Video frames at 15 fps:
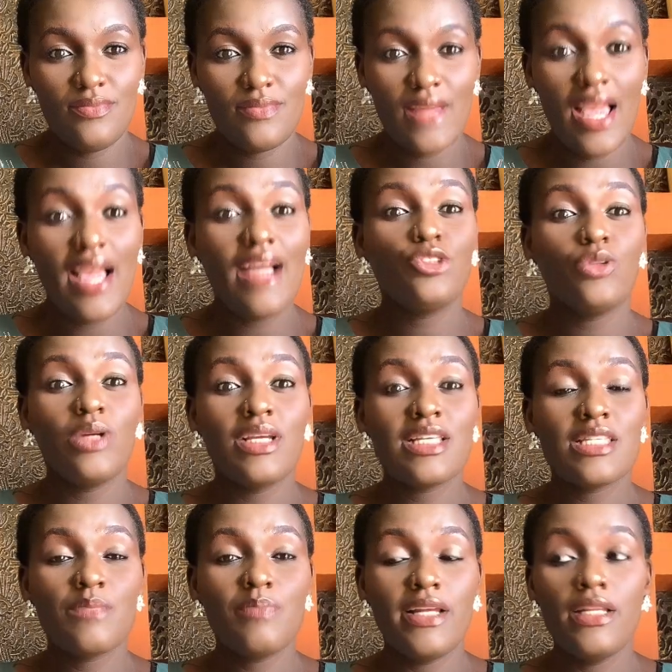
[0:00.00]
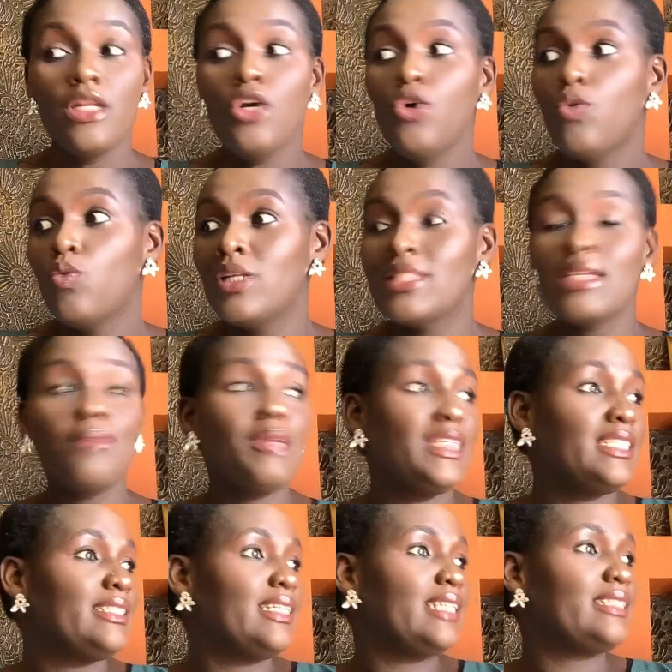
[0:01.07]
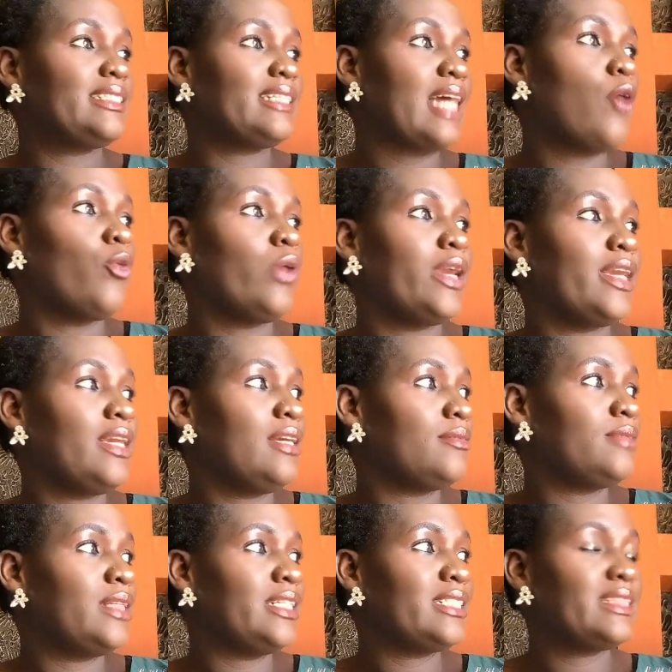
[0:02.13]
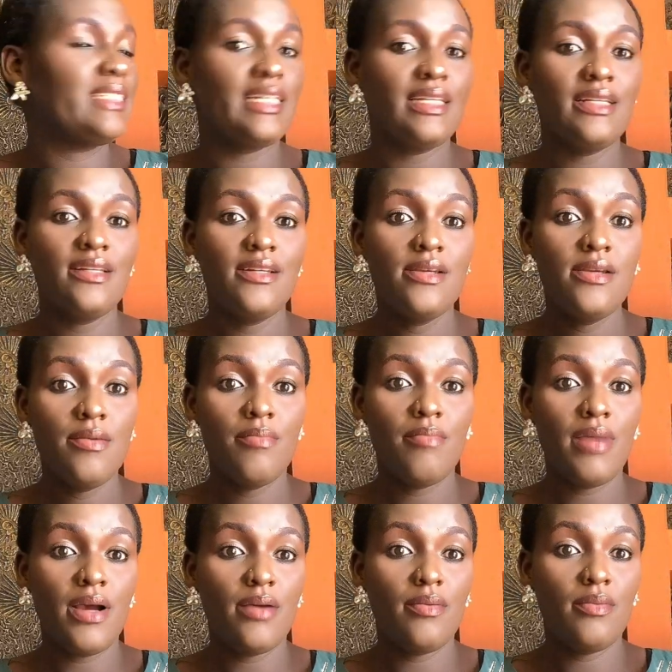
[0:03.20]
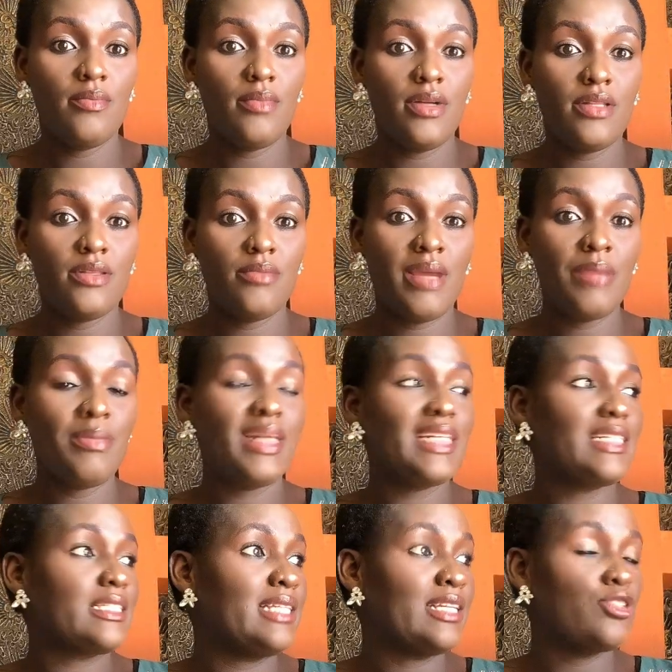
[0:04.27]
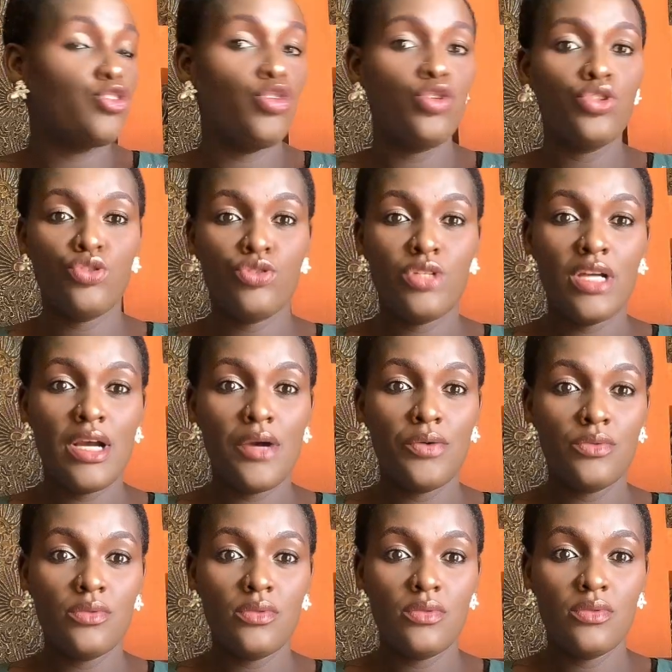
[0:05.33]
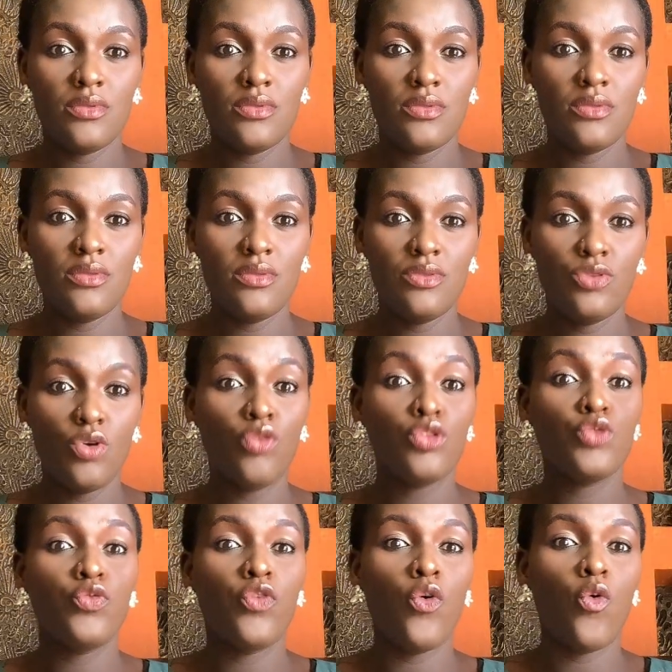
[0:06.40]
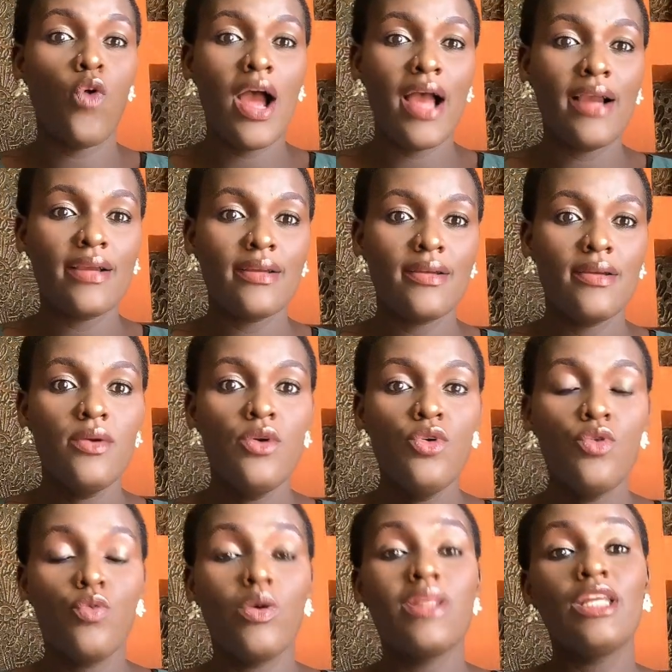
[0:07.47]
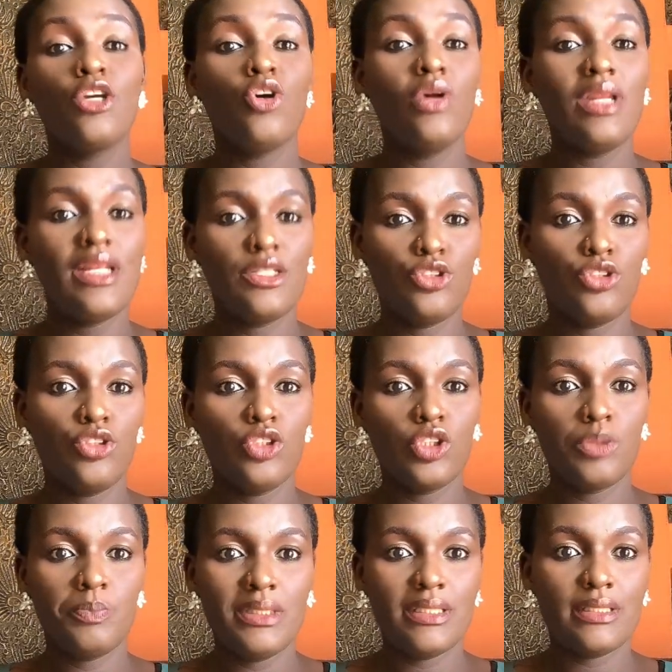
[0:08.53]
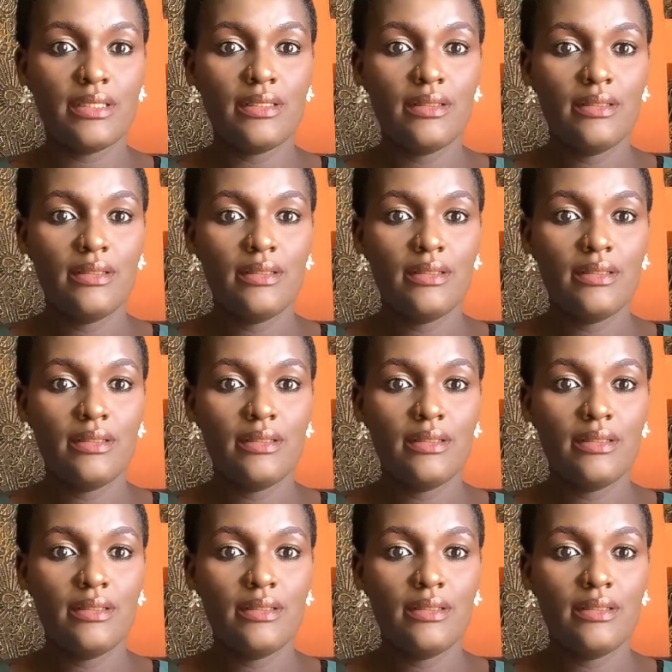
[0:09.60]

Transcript: I had to explain. When someone is just away, let's say my man has just gone to town, off for work, when they call and you don't pick,